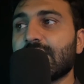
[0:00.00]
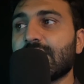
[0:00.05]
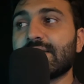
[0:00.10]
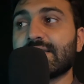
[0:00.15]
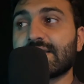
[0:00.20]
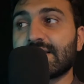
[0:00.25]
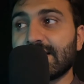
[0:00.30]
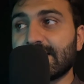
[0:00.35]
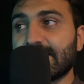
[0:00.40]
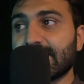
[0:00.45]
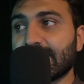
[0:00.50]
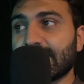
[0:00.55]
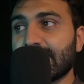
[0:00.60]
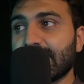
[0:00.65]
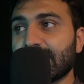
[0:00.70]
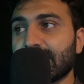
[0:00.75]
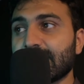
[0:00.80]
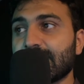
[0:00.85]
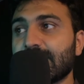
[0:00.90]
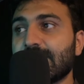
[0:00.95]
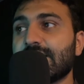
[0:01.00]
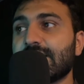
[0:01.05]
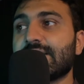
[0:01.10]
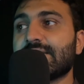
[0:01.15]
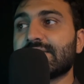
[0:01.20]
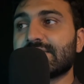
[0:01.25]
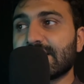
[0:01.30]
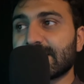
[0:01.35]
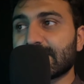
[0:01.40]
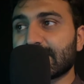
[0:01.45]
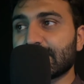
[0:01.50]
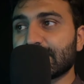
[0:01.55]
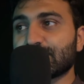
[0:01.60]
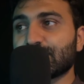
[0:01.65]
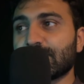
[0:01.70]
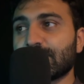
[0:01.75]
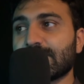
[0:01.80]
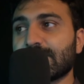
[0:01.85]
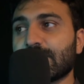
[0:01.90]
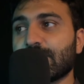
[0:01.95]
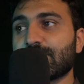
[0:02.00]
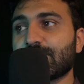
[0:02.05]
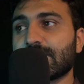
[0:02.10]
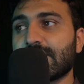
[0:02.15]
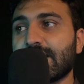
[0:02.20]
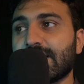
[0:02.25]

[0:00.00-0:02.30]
declaring here, then consoling out,